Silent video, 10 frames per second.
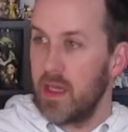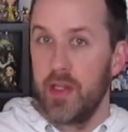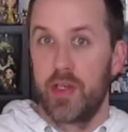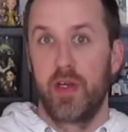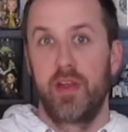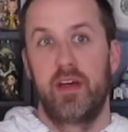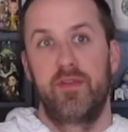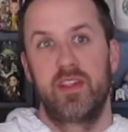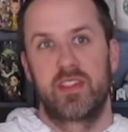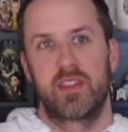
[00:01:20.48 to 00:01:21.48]
During the
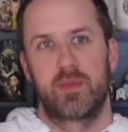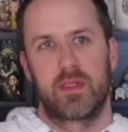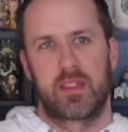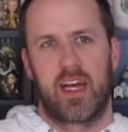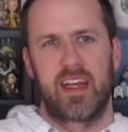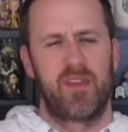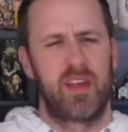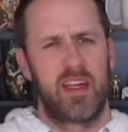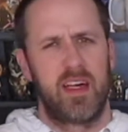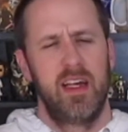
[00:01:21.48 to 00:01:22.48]
events of this book, to kind of give
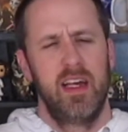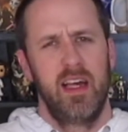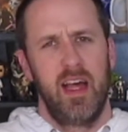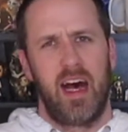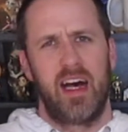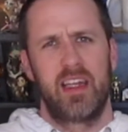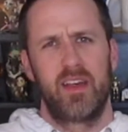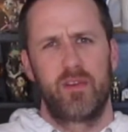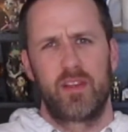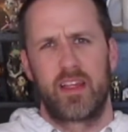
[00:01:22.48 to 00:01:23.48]
you an idea
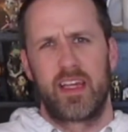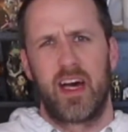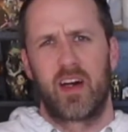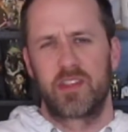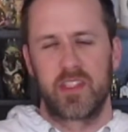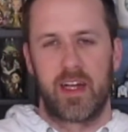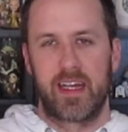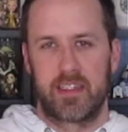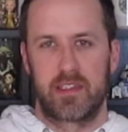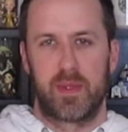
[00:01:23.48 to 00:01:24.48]
of what the galaxy like
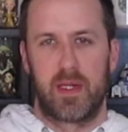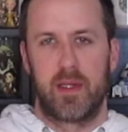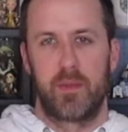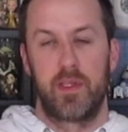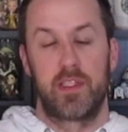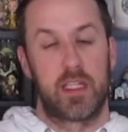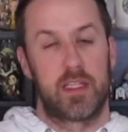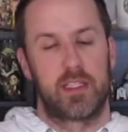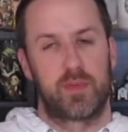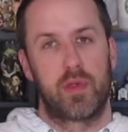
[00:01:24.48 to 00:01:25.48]
at this point, is at
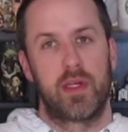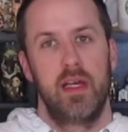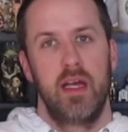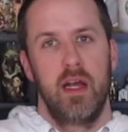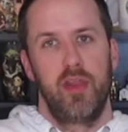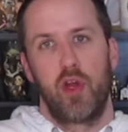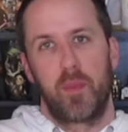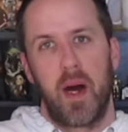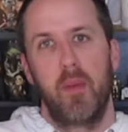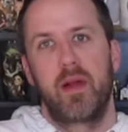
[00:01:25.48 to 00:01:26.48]
this point, the
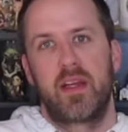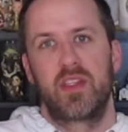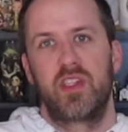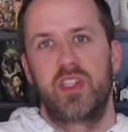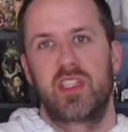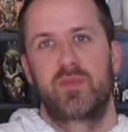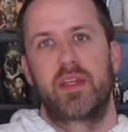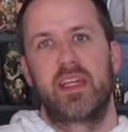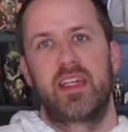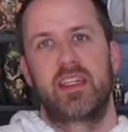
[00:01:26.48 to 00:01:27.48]
Republic is just
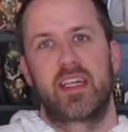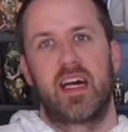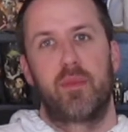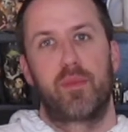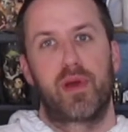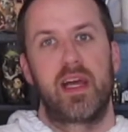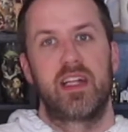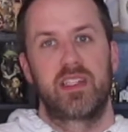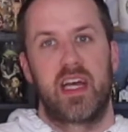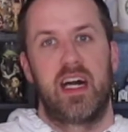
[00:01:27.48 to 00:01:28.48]
beginning to kind of
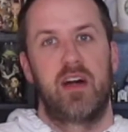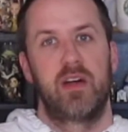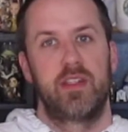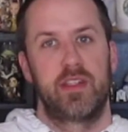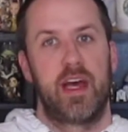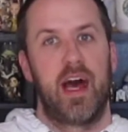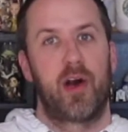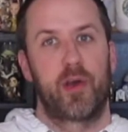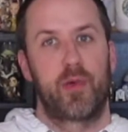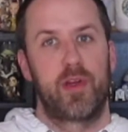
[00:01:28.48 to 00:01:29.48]
branch out into the
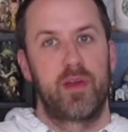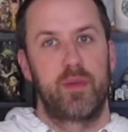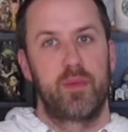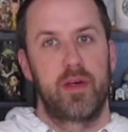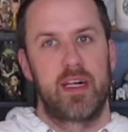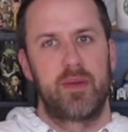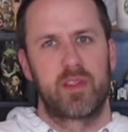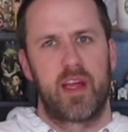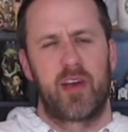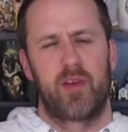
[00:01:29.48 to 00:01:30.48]
Outer Rim. Uh, so
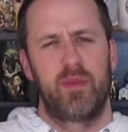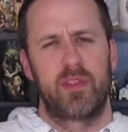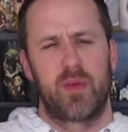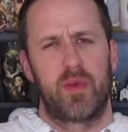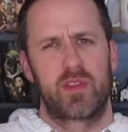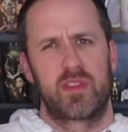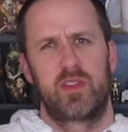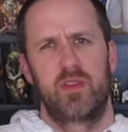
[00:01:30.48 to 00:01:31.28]
the Outer Rim is almost